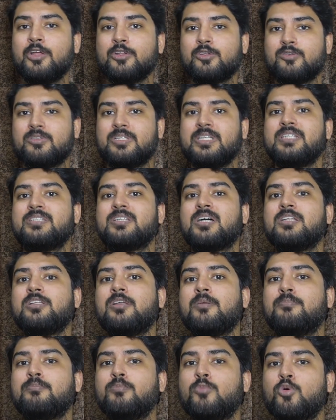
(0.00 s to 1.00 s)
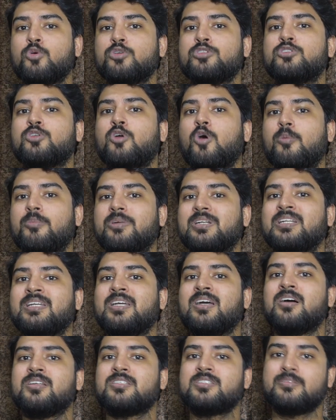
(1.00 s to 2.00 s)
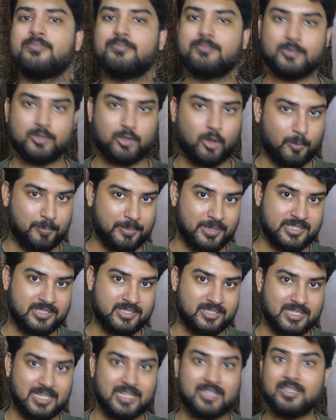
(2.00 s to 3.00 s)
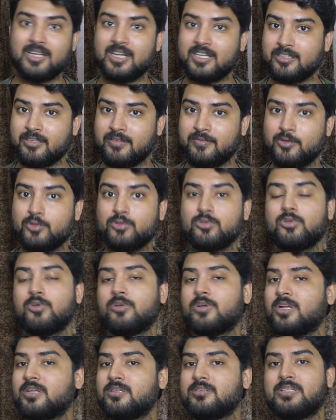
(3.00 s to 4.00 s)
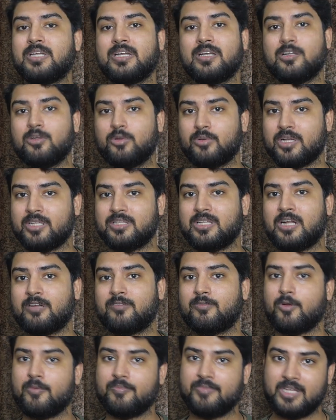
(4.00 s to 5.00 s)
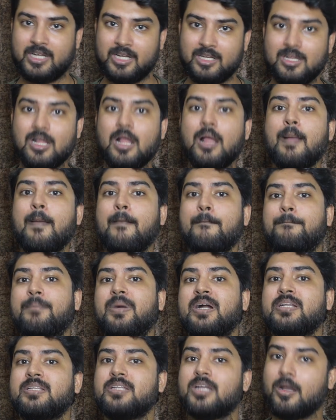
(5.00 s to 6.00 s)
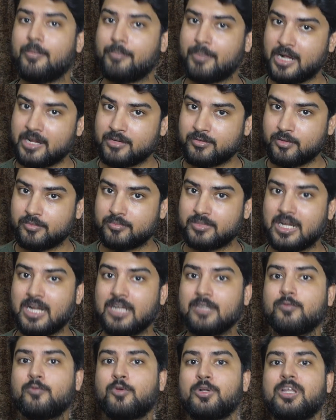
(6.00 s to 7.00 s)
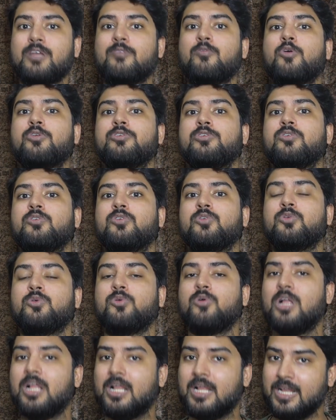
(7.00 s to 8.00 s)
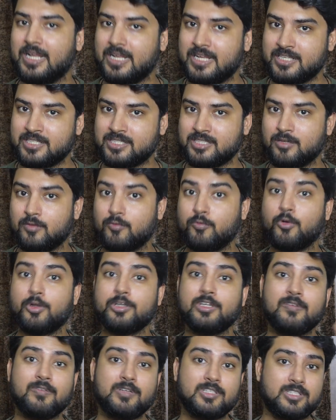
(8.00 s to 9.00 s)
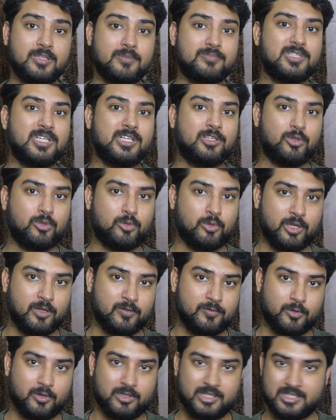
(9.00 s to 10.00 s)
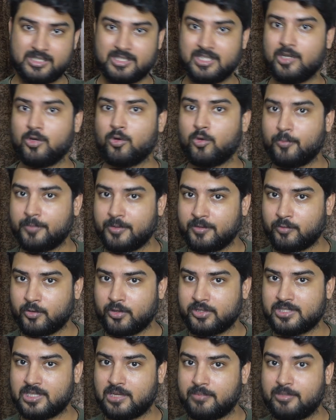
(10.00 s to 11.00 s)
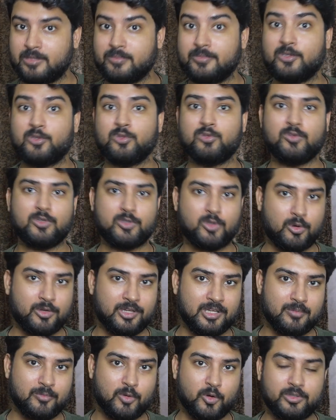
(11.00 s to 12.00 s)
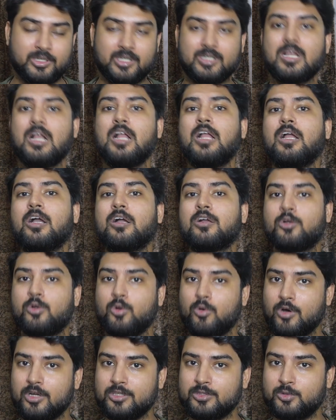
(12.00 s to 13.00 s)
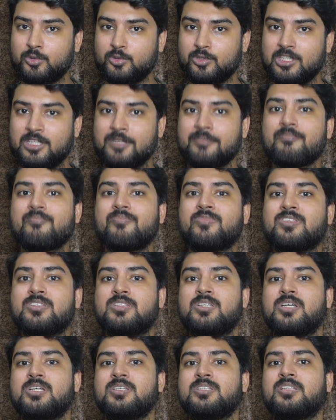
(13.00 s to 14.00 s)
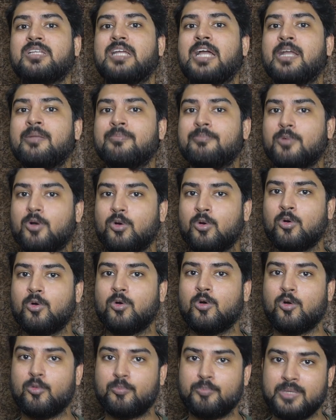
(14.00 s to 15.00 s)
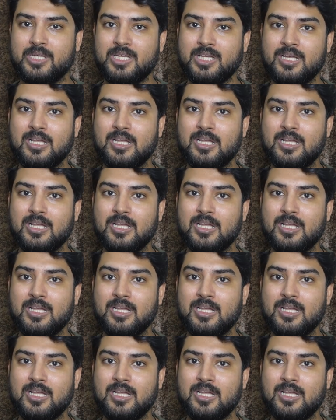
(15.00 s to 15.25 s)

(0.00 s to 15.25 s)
So these are the most commonly asked topics in the interview. So you can take a look at that from there. But apart from that, what I want you to do is whatever subject you're going for, let's say OOP, for example, because we're talking about it, go on Google, just type OOP